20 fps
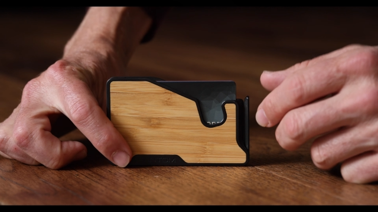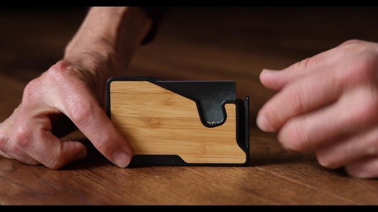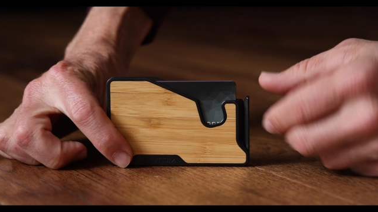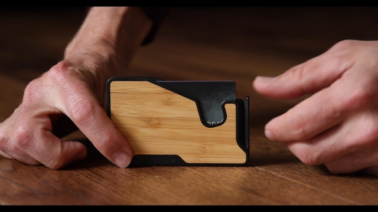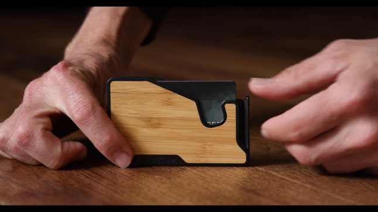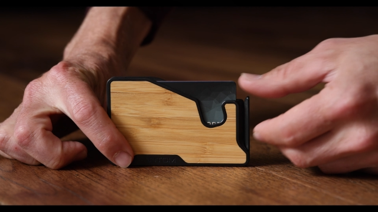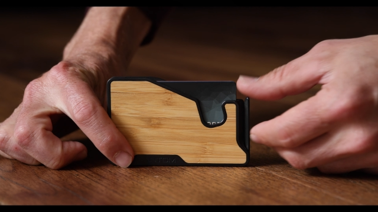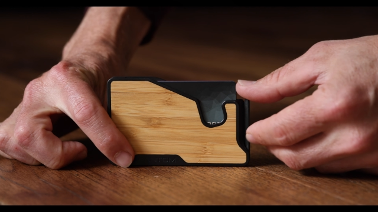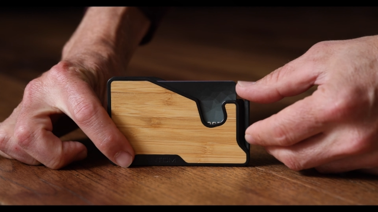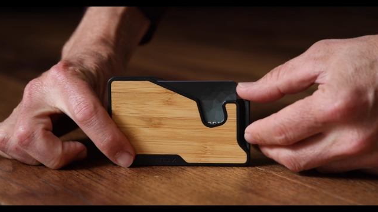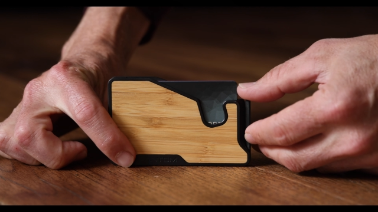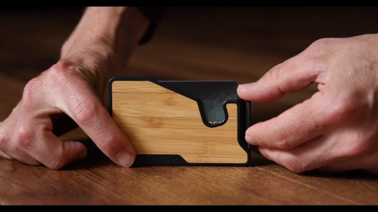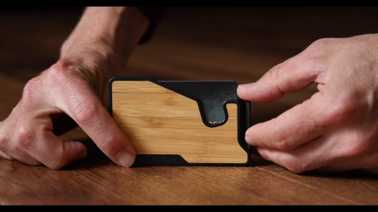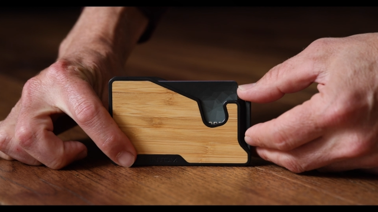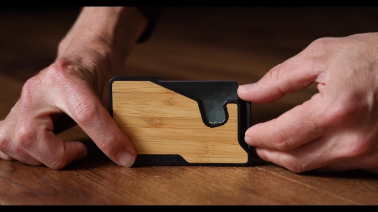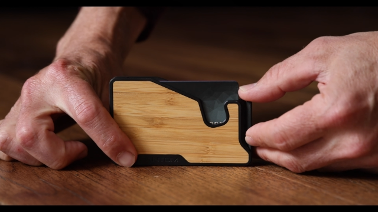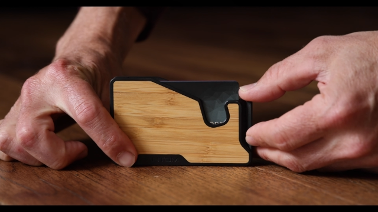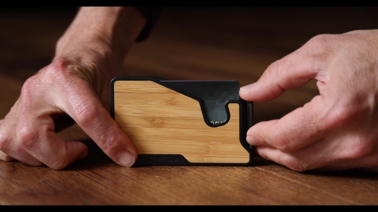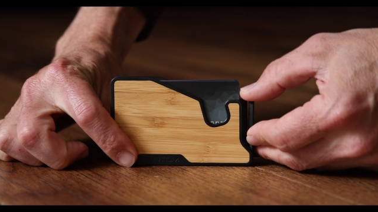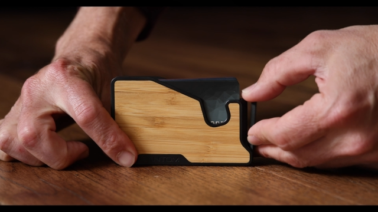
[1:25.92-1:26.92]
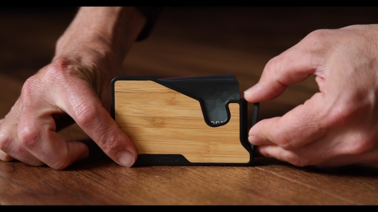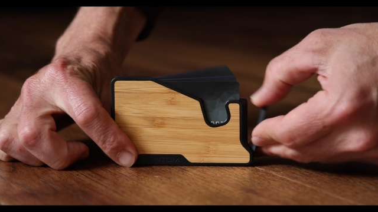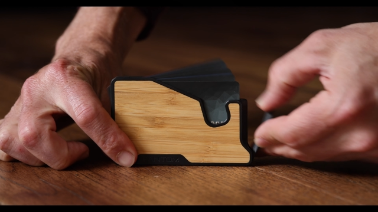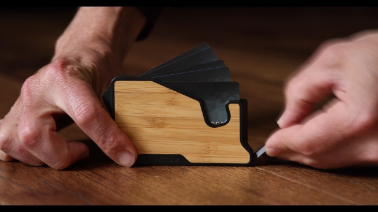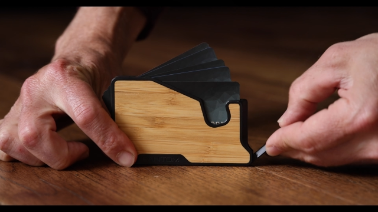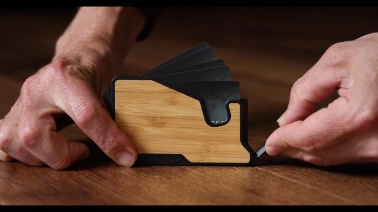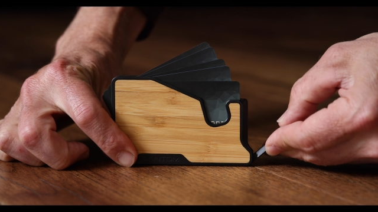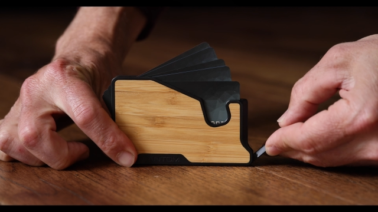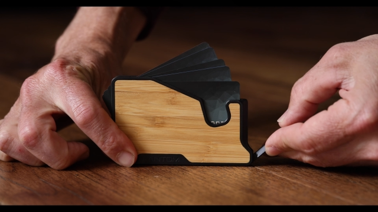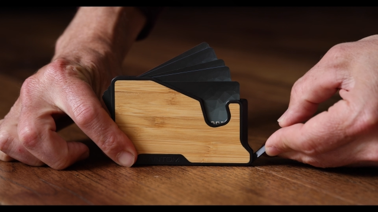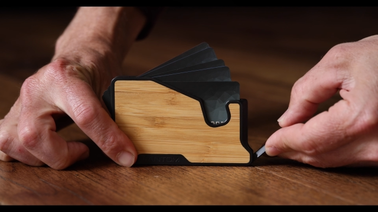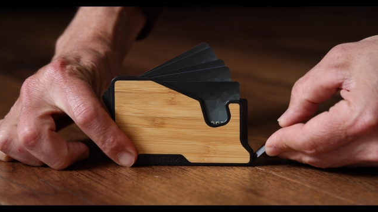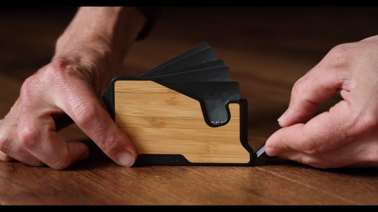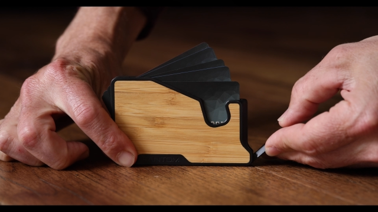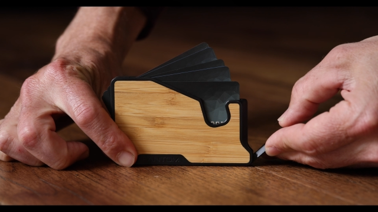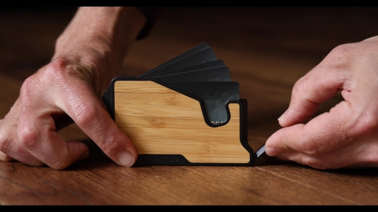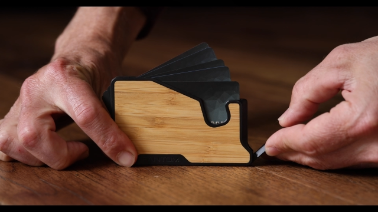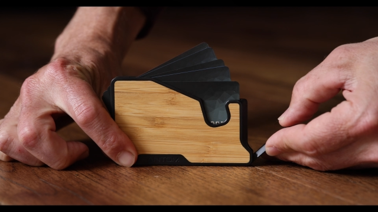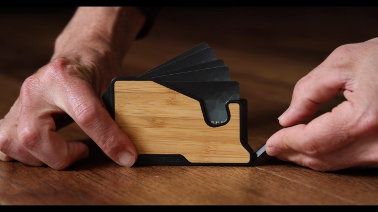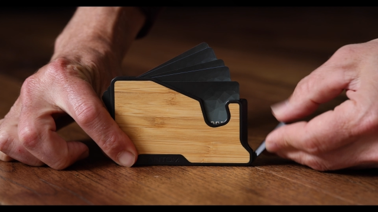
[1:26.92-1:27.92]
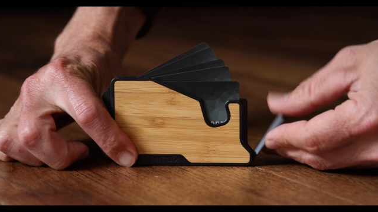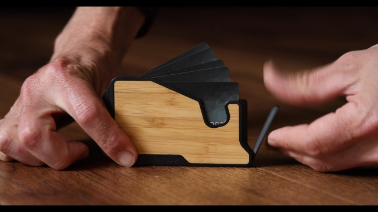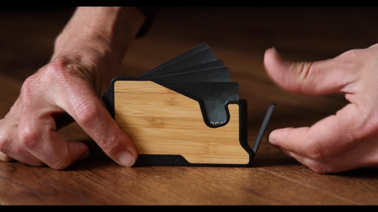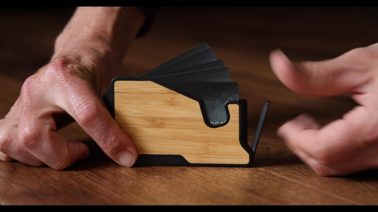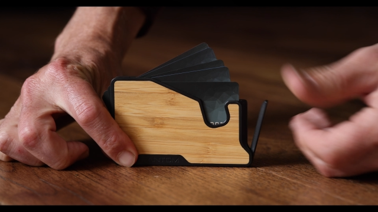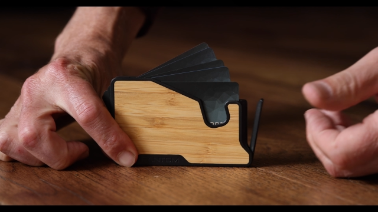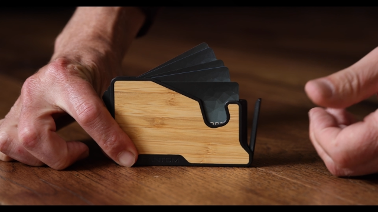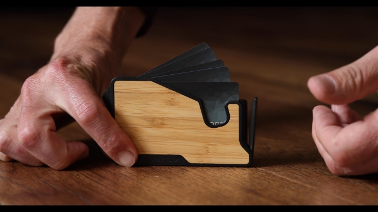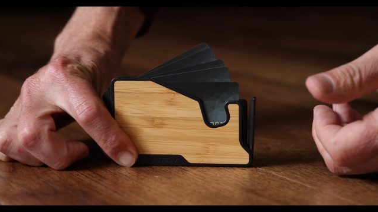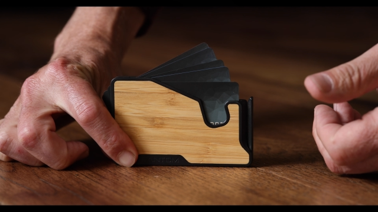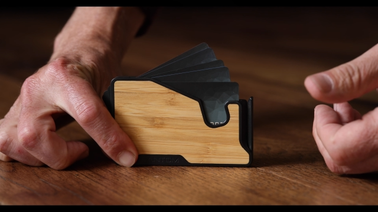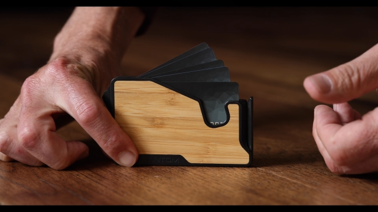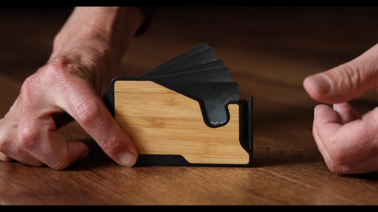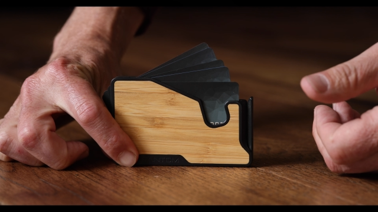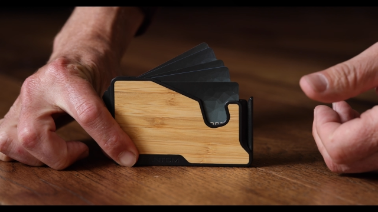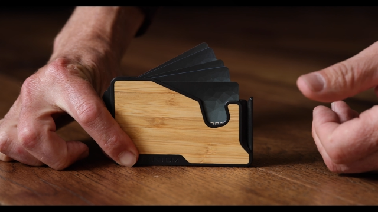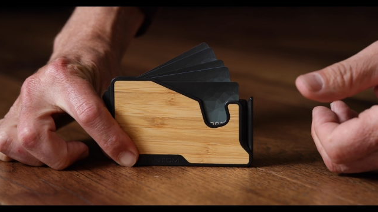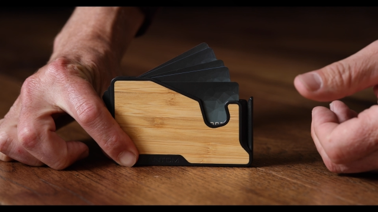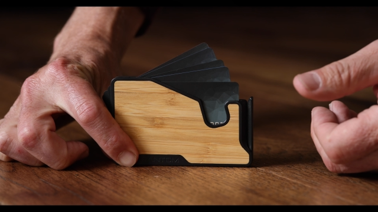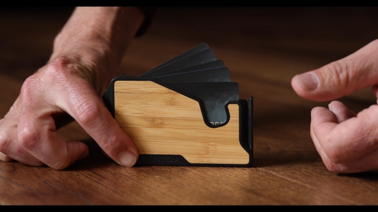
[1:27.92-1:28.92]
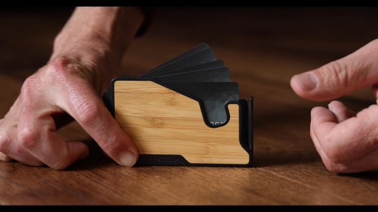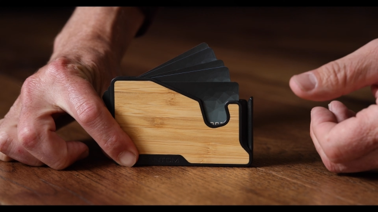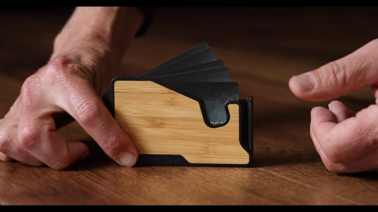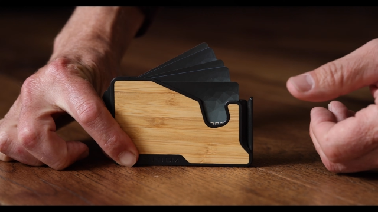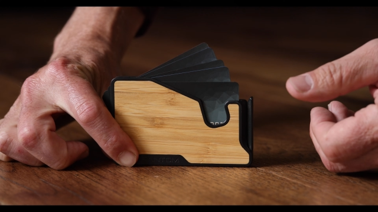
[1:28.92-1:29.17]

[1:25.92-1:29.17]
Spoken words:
No face is visible, so there are no lips to read.